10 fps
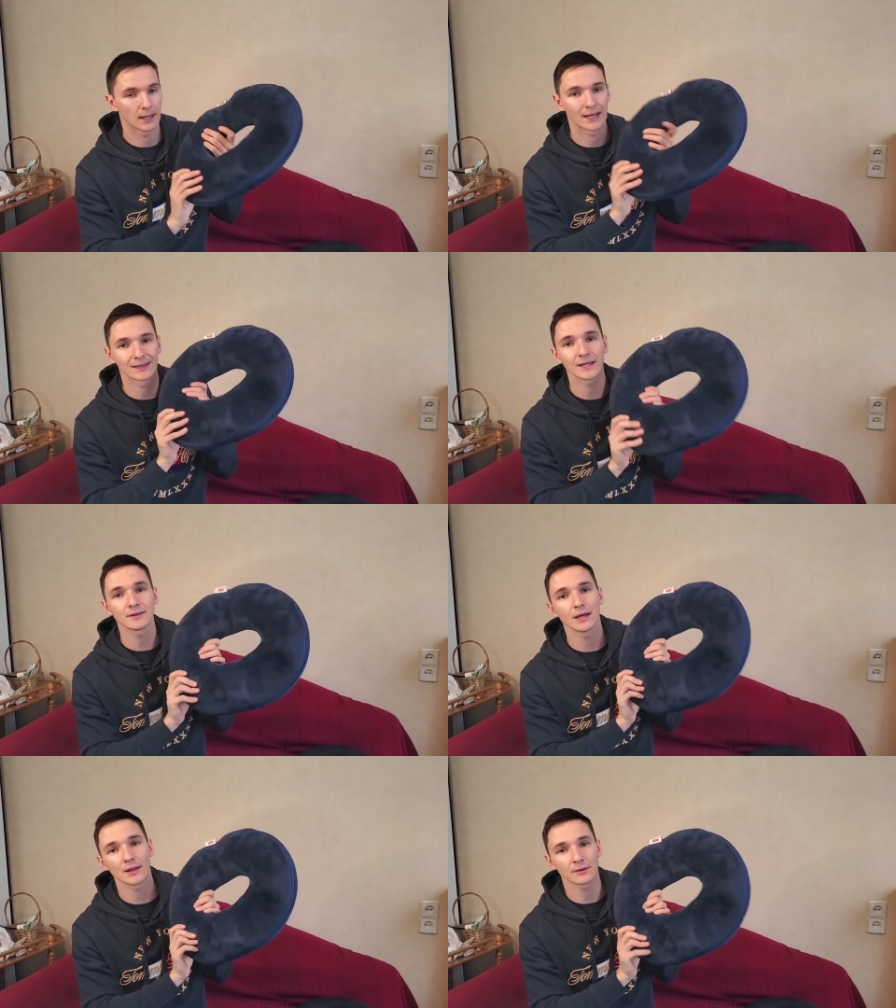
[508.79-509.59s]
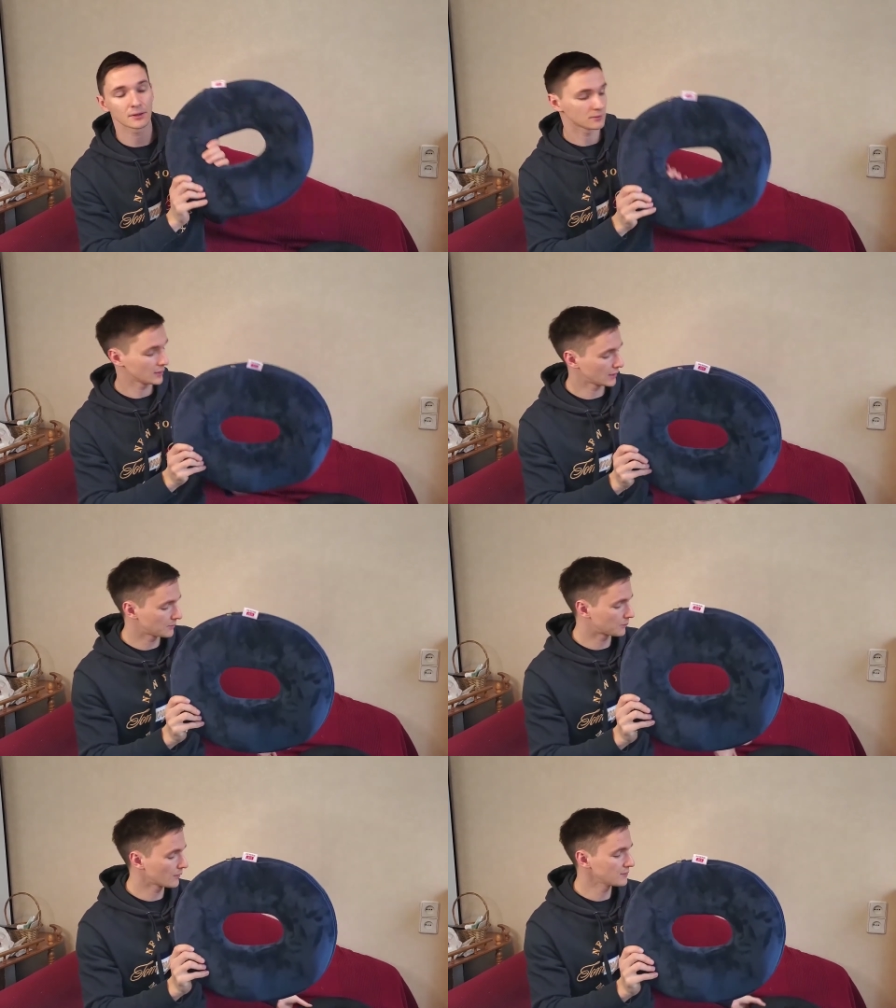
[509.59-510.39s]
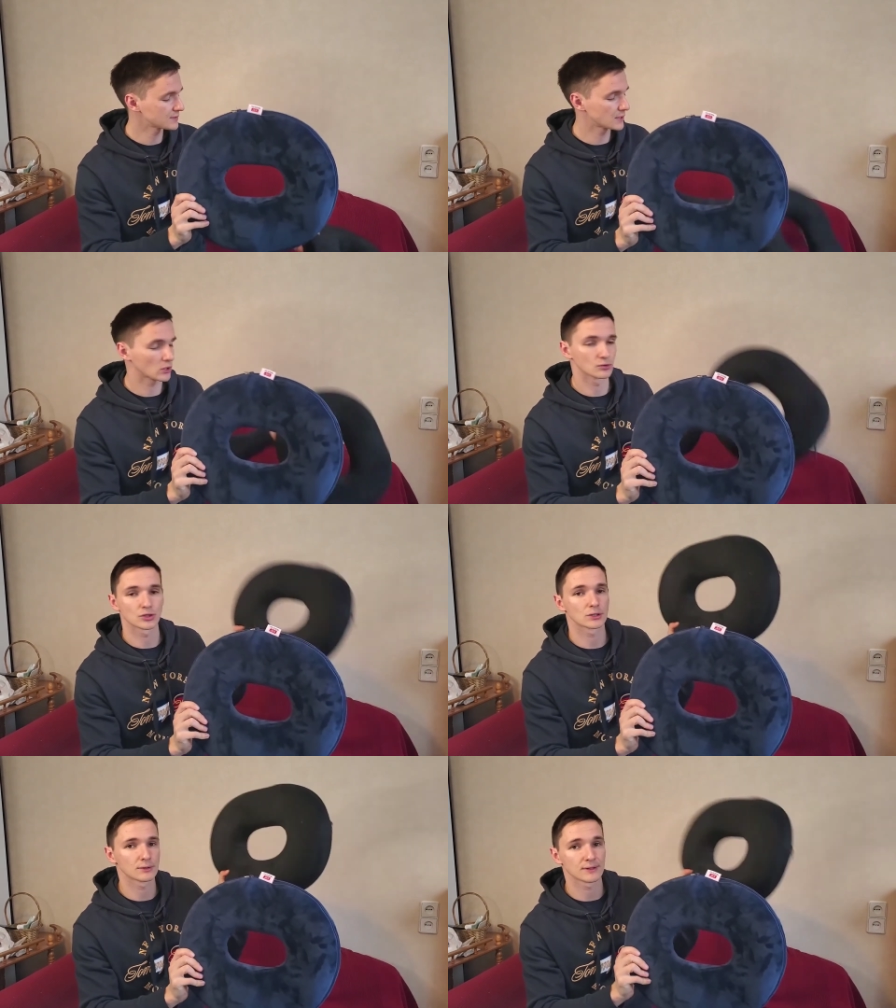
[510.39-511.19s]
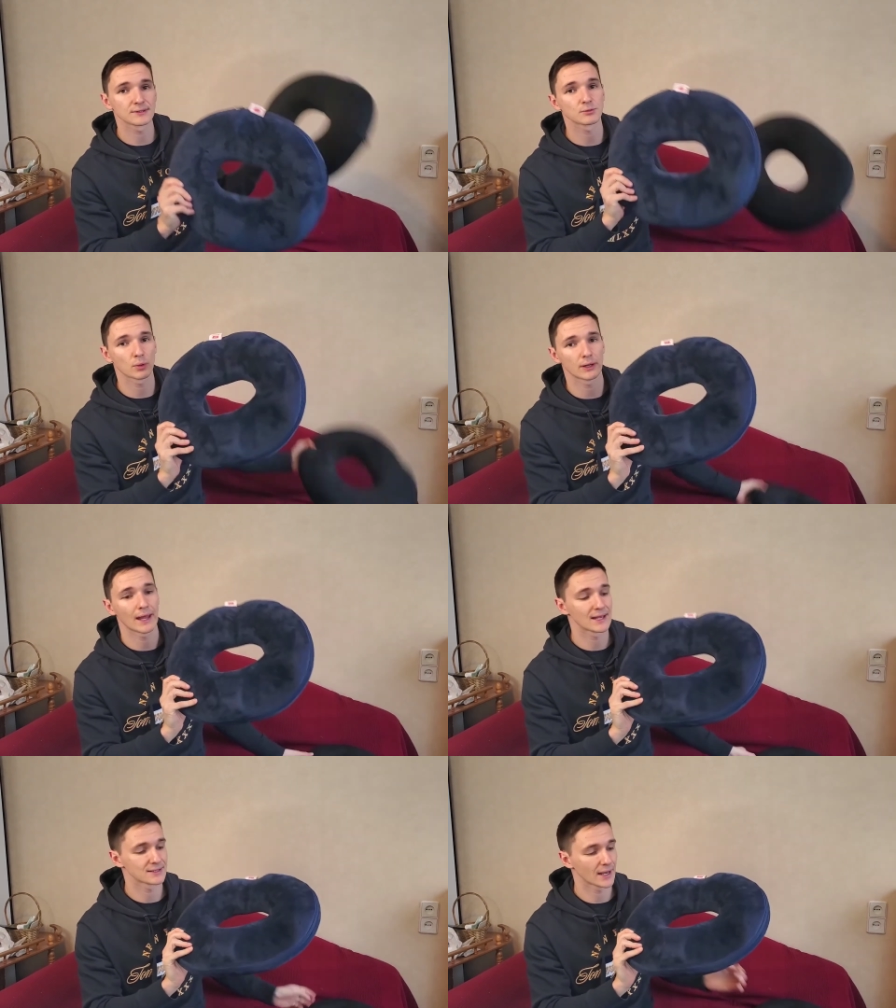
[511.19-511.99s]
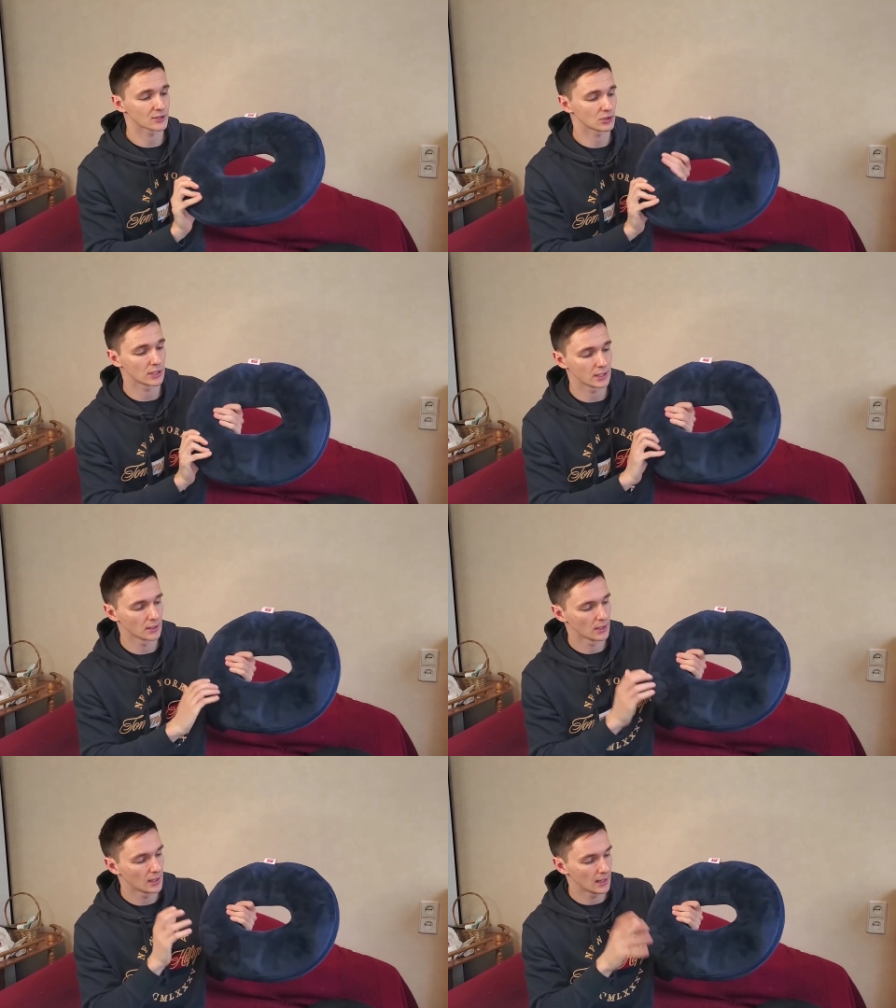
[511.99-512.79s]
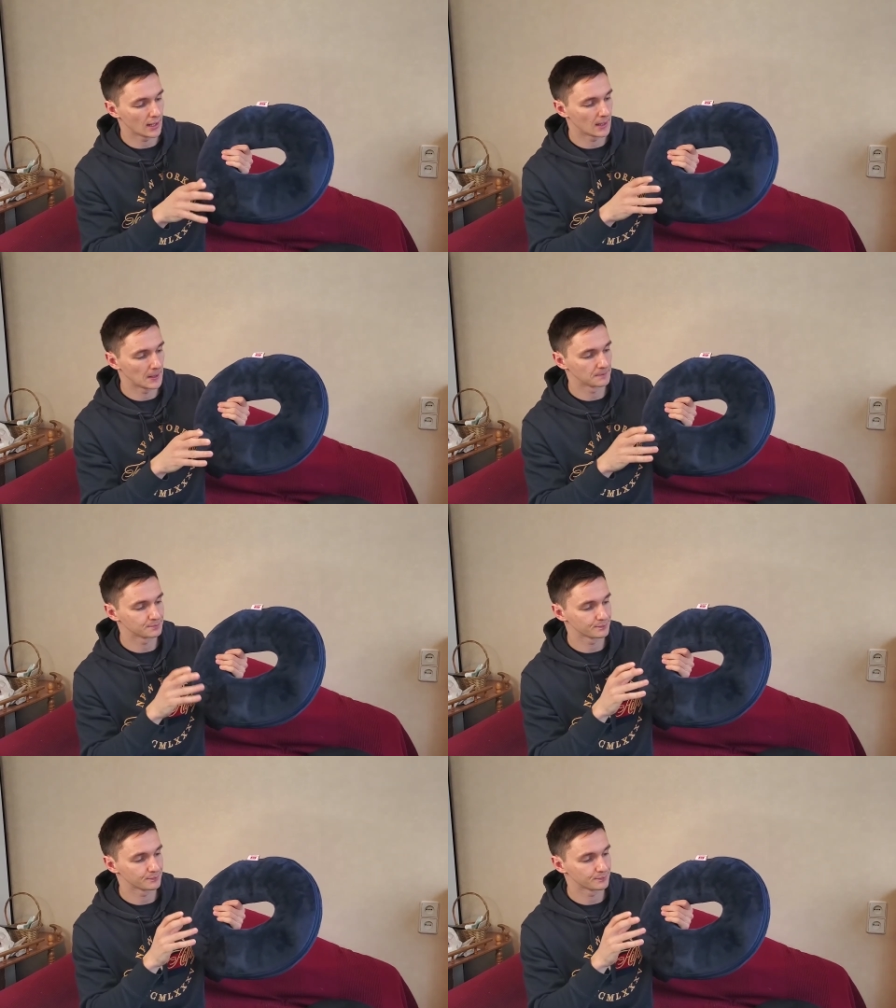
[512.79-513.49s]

Unlike the other, like the previous C cushion, this one has actually um,